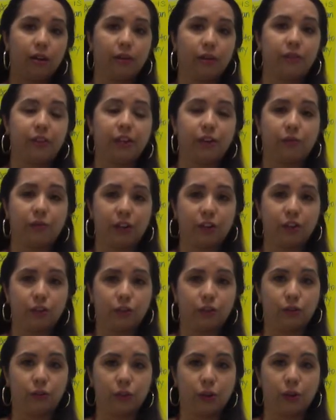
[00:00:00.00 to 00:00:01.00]

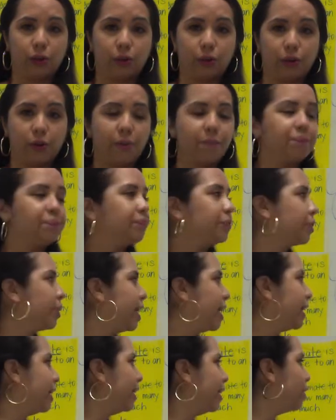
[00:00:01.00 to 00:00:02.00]
original total.
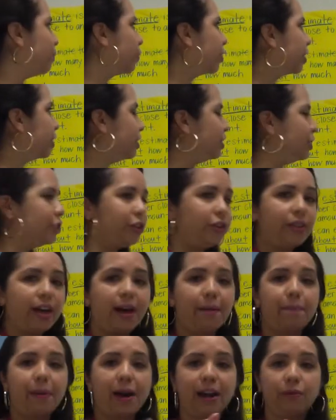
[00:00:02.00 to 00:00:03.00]
Okay, and we're going to do
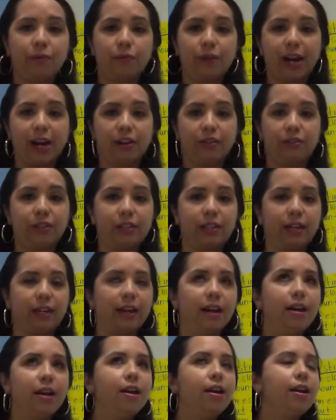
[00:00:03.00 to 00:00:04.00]
that by rounding.
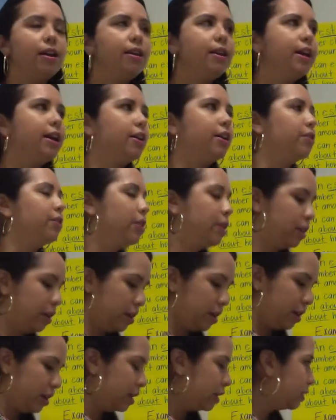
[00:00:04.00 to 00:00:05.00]
Now,
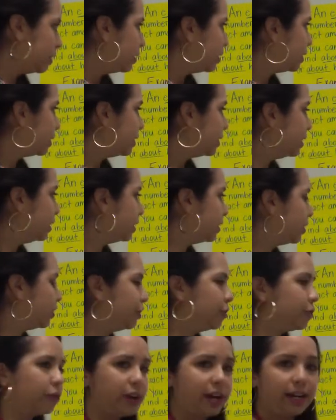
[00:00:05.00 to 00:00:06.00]
since the
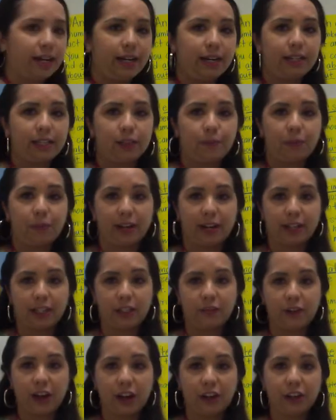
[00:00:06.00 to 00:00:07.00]
greatest place
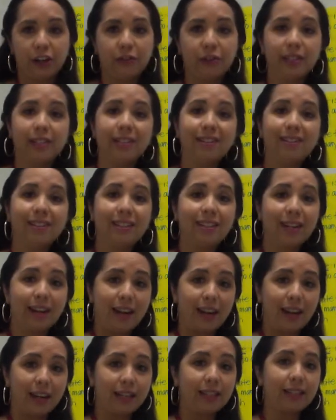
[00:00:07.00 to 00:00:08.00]
value is
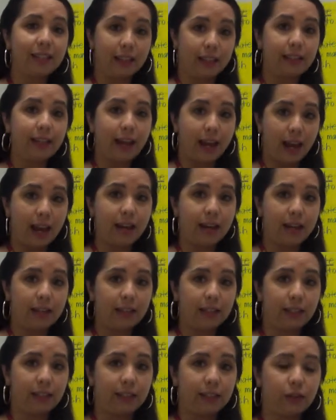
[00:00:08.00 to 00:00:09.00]
the
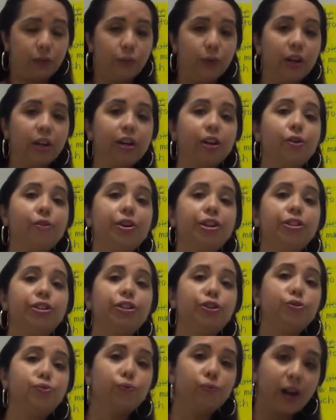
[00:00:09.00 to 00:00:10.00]
tens, we are going
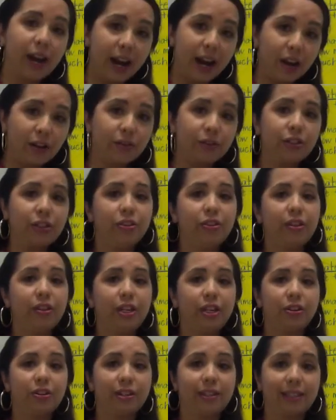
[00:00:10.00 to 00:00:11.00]
to round to the
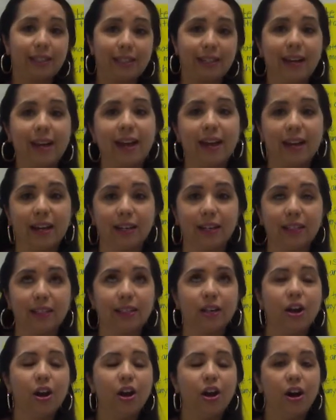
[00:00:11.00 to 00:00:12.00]
nearest tens.
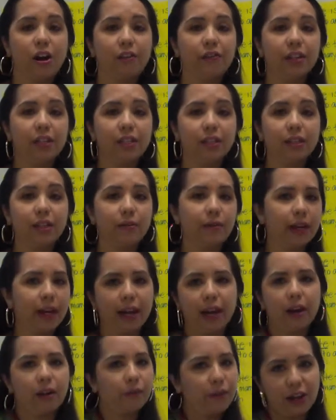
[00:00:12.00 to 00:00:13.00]
Obviously, we
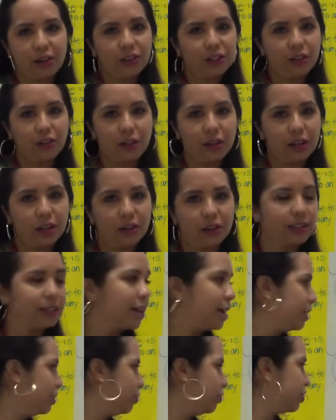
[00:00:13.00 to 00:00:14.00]
can't round to the nearest
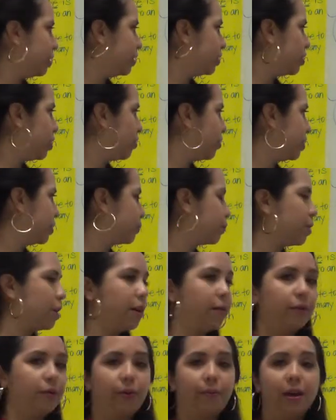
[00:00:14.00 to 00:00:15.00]
hundreds on this
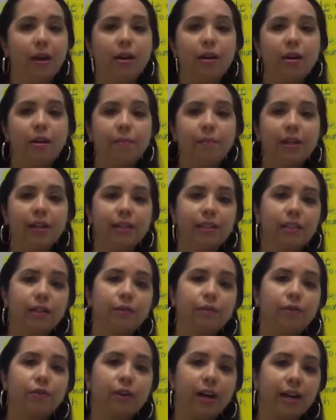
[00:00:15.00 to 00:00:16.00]
problem because the
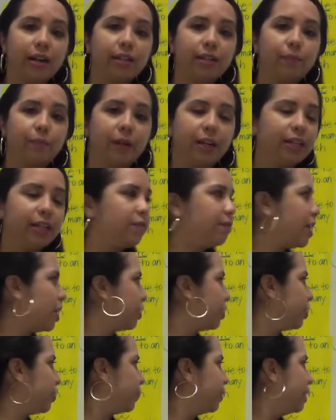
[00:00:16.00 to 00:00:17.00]
greatest place
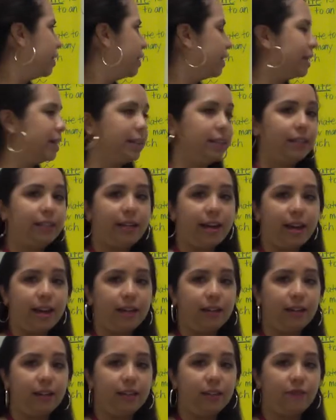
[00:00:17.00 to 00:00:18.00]
value is
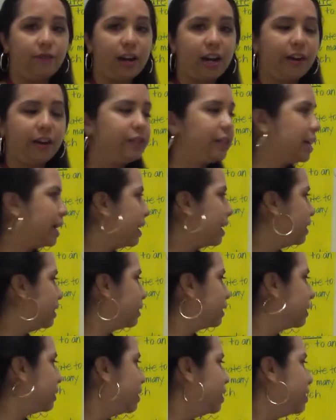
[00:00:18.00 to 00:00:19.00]
tens. 5
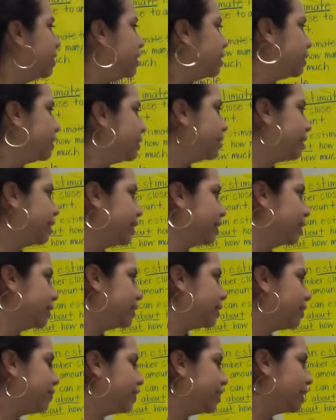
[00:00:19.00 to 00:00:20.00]
tens.
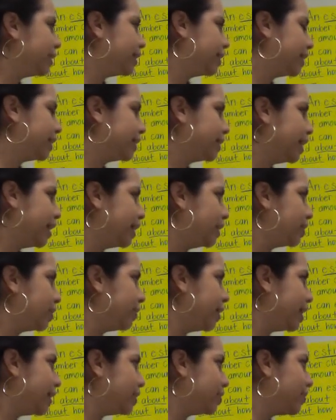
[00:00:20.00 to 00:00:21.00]
76 tens.
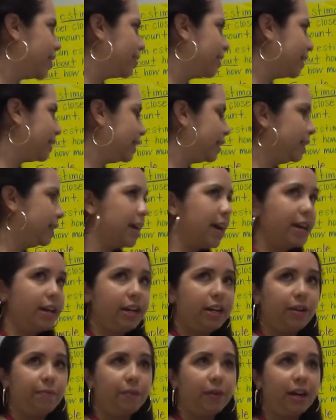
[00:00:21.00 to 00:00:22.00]
Okay, so I like to line
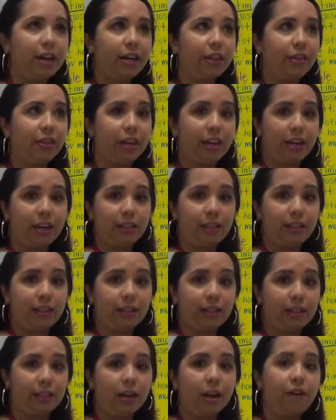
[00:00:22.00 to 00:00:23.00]
it up like
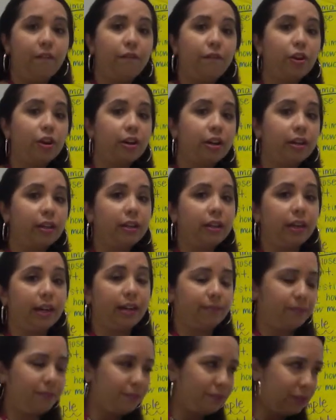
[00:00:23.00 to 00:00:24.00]
this, vertically
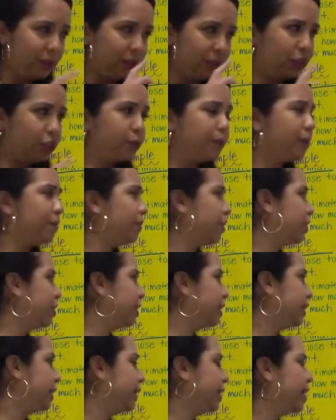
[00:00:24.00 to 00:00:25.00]

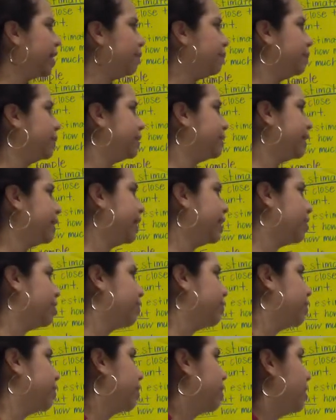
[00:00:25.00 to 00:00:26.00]
up and
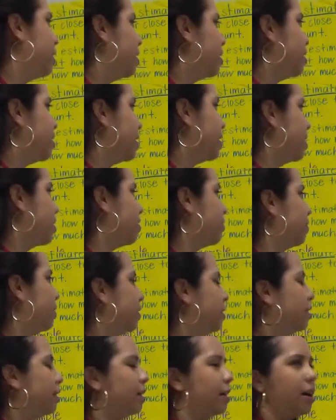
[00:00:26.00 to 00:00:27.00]
down. Now,
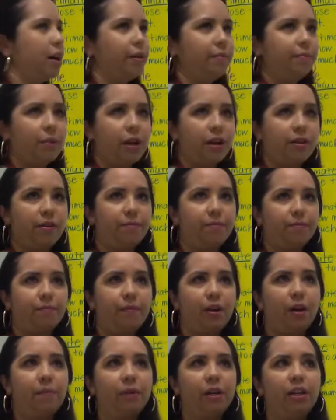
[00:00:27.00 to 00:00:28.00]
I'm
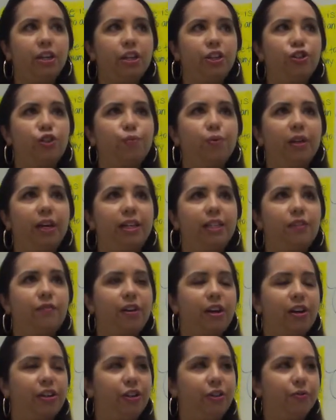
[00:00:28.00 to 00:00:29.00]
going to use place
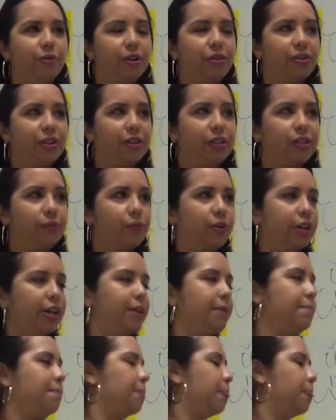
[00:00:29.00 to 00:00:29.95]
value on this one